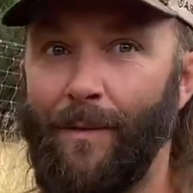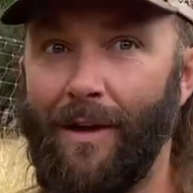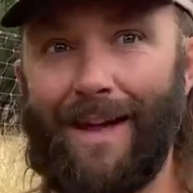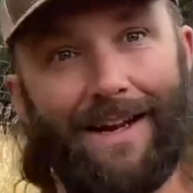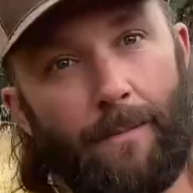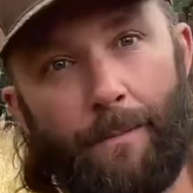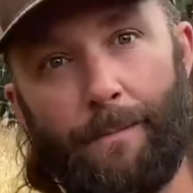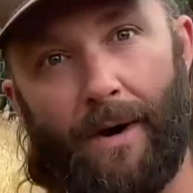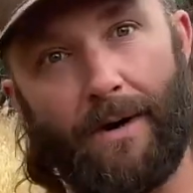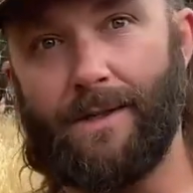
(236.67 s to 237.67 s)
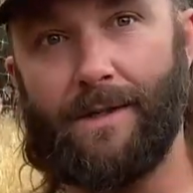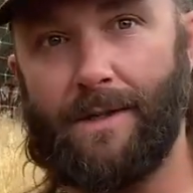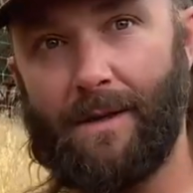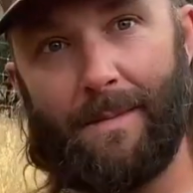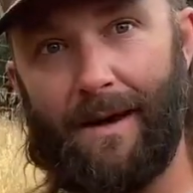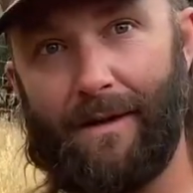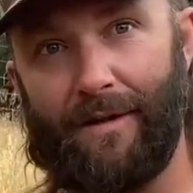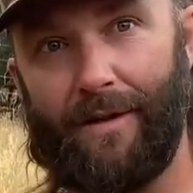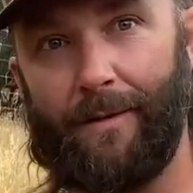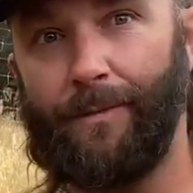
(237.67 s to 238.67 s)
like it bursts in your
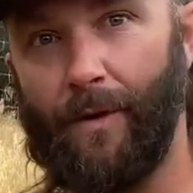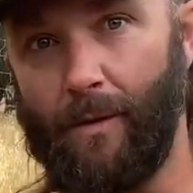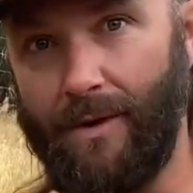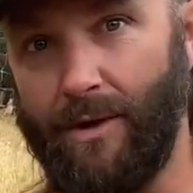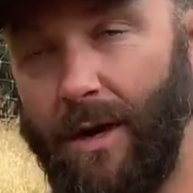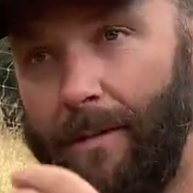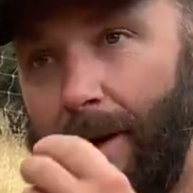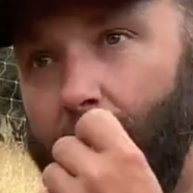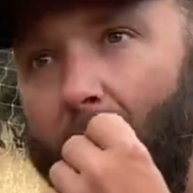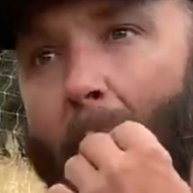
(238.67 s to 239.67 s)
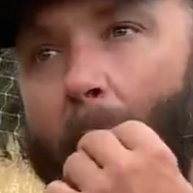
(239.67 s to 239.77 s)
mouth when you chomp on them.